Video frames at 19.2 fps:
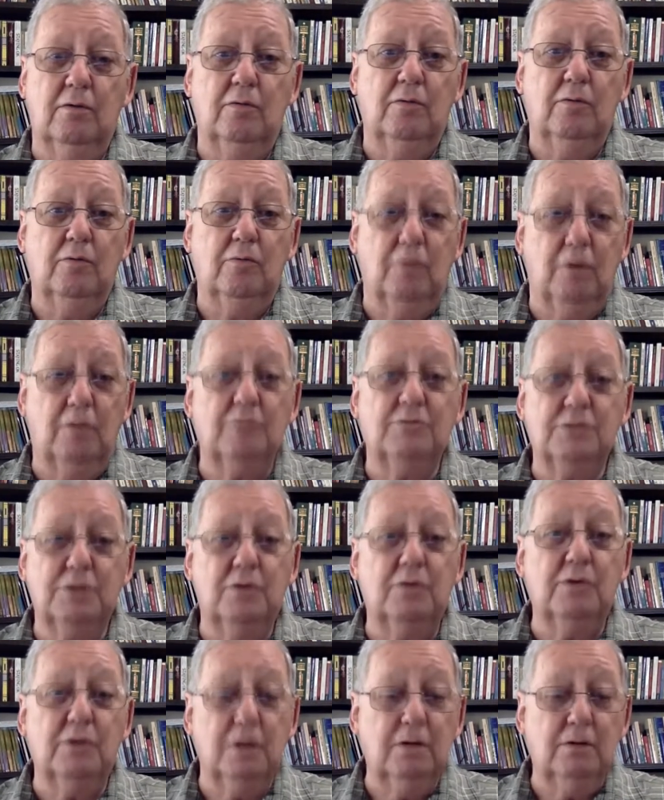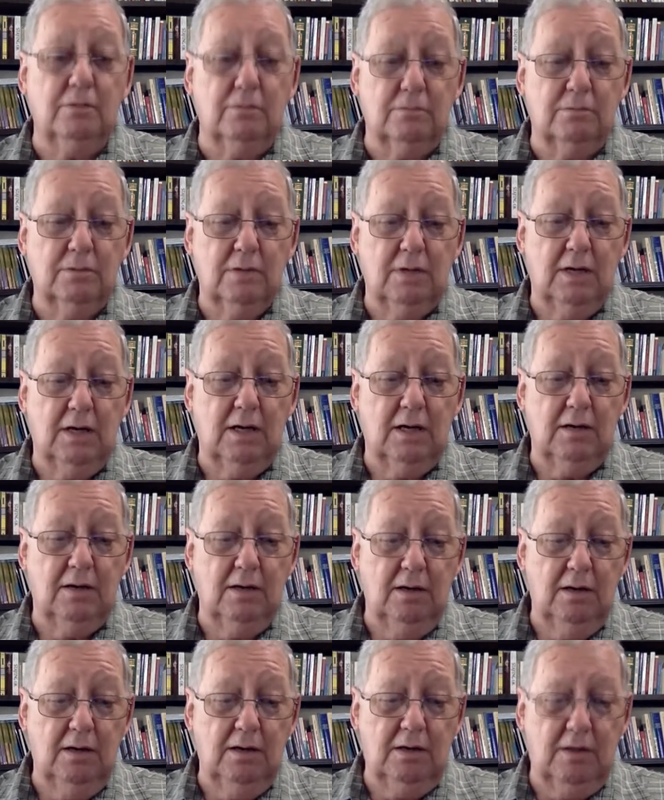what was going on and
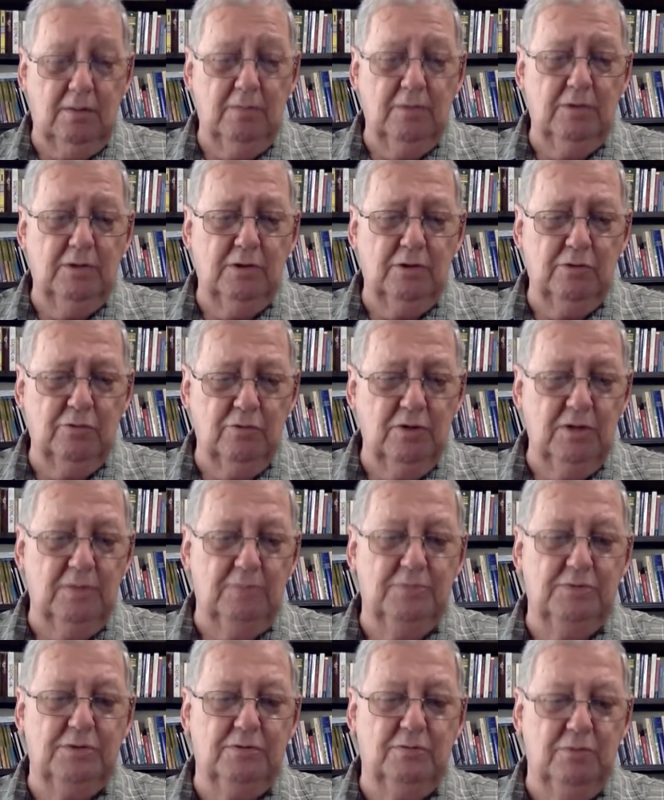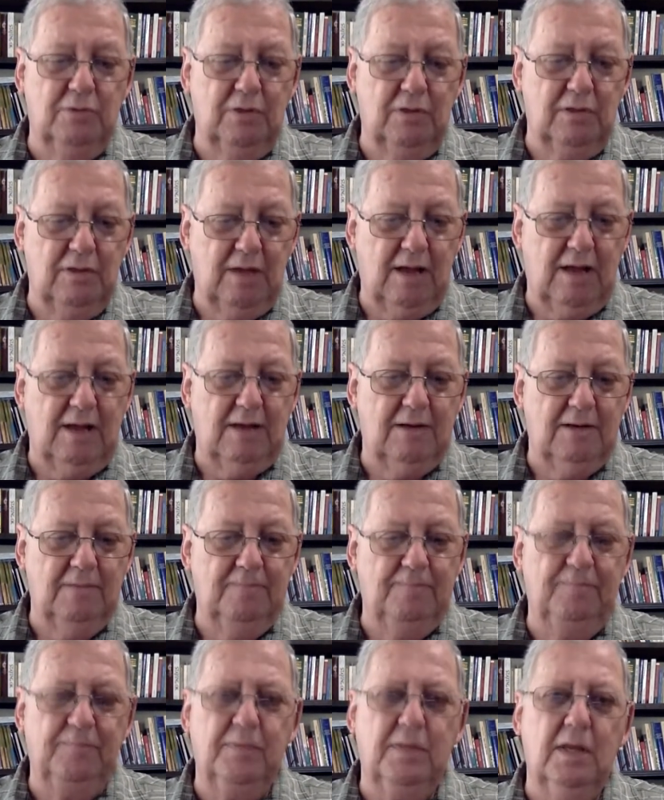coming to grips with that.
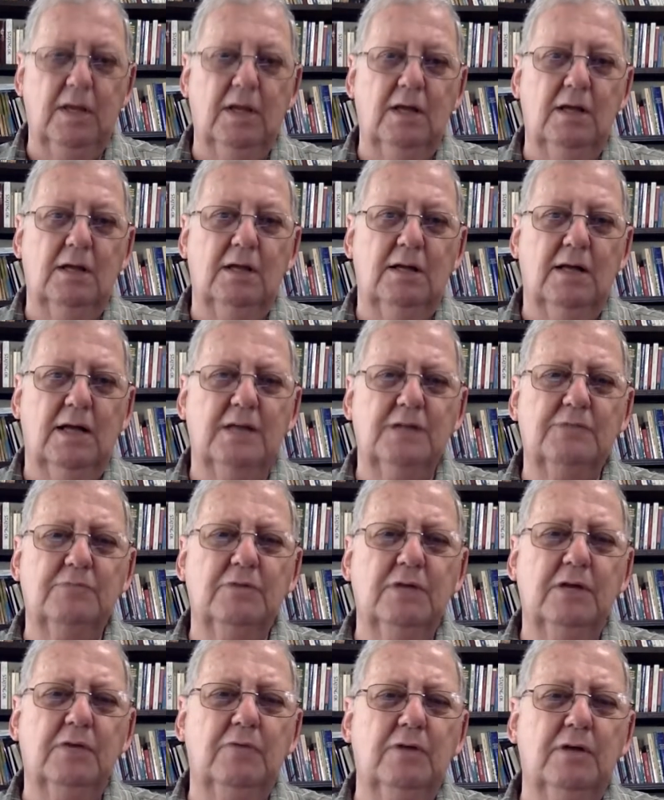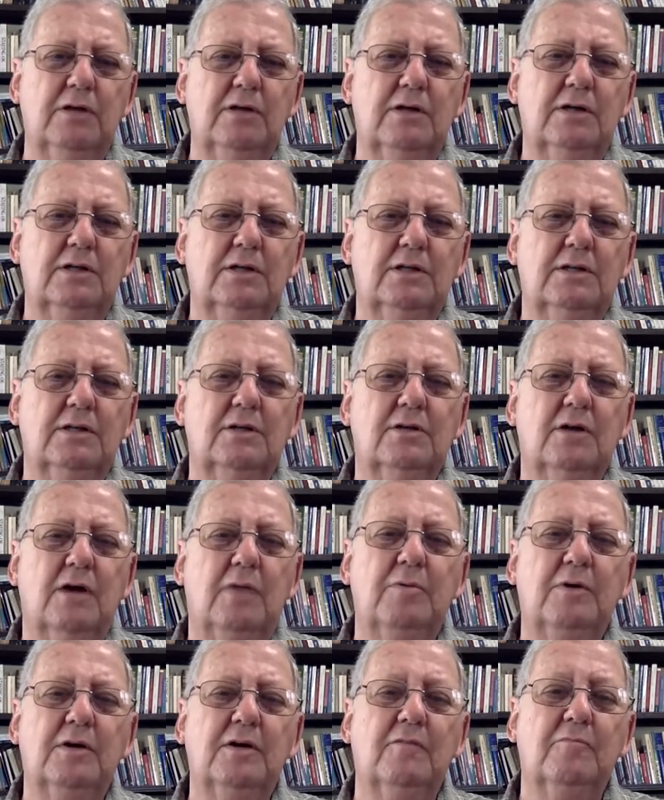Last week we looked at the
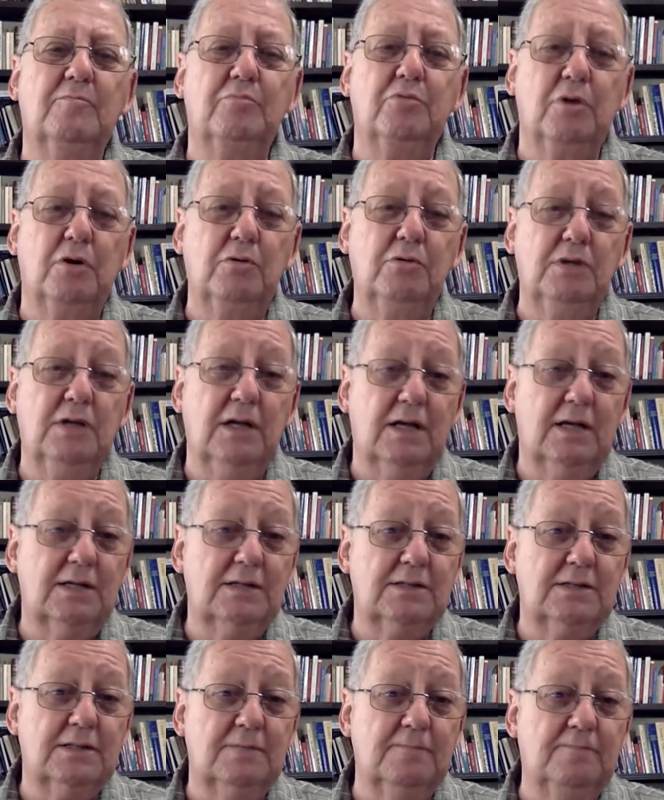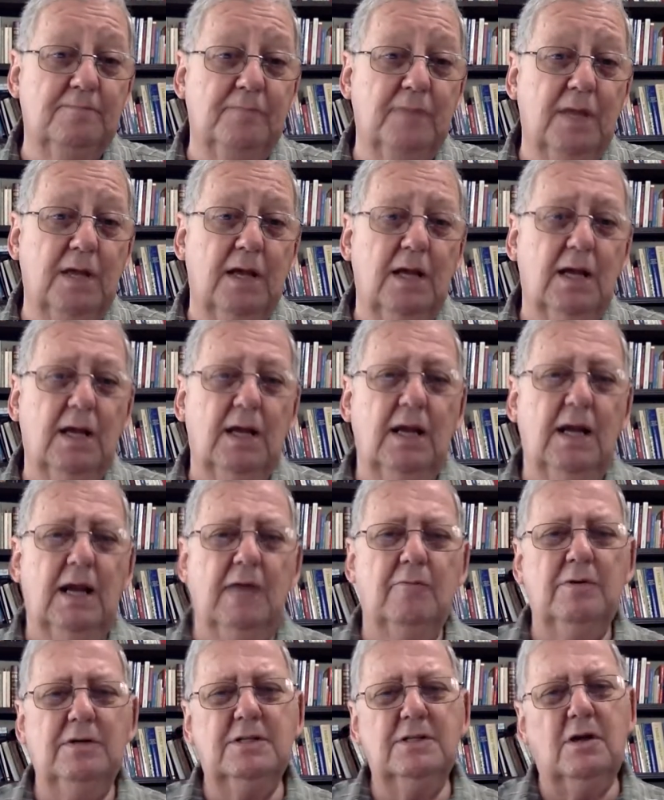topic of protest, and
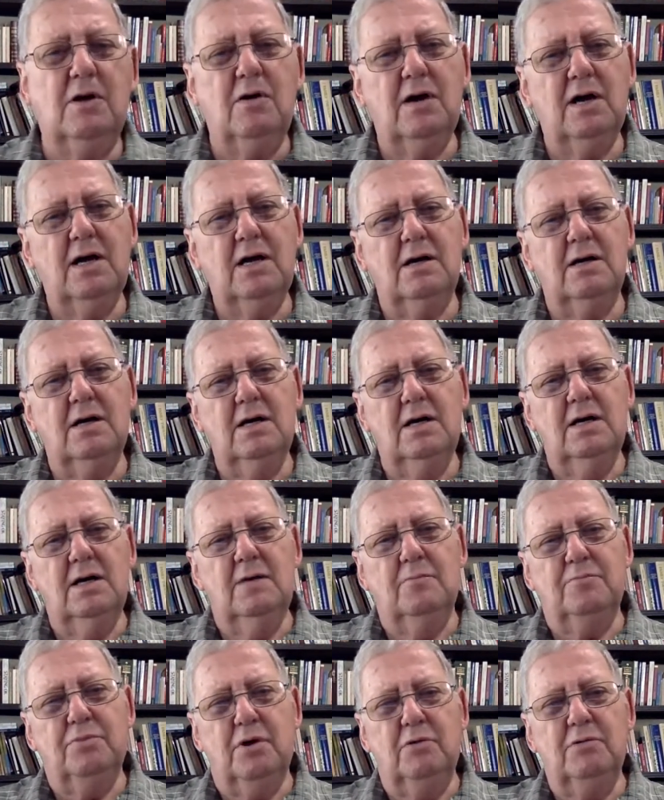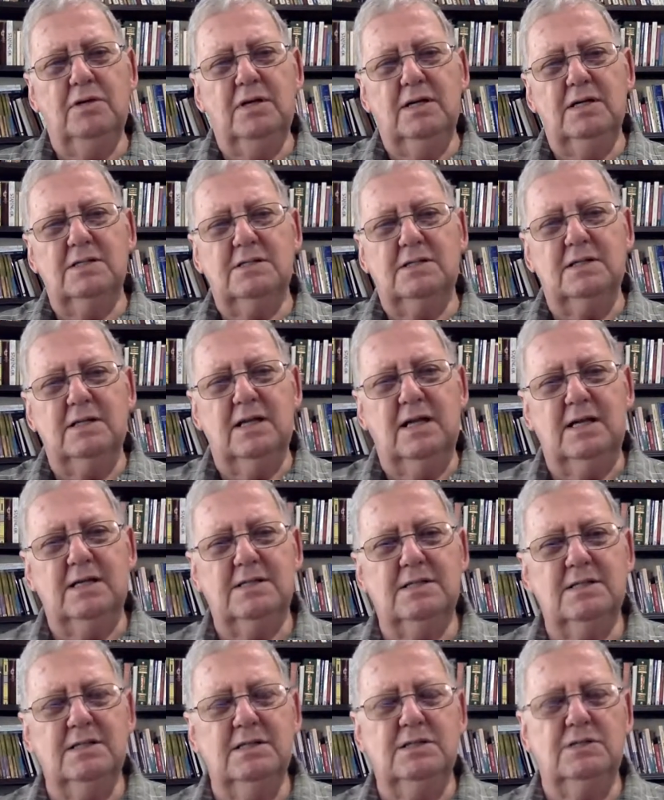we saw how protest in that
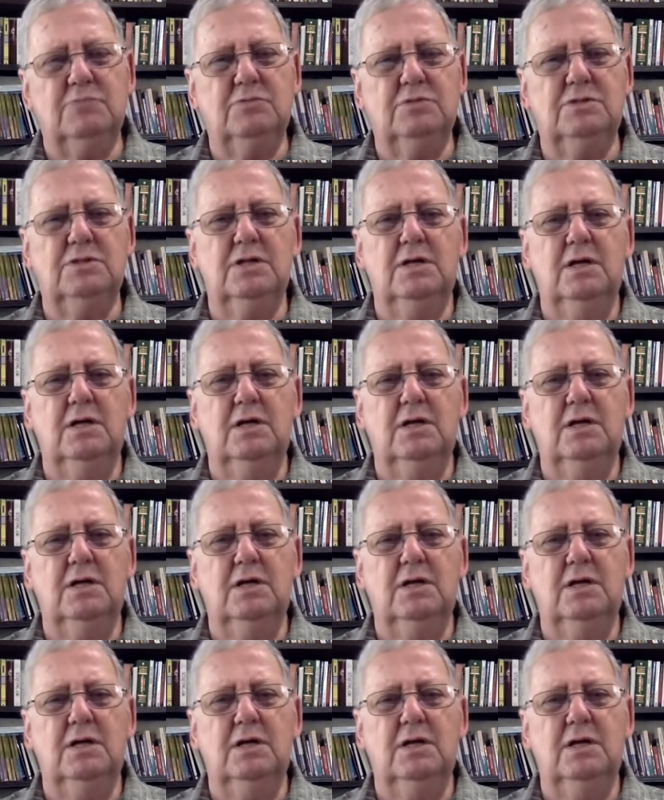sense was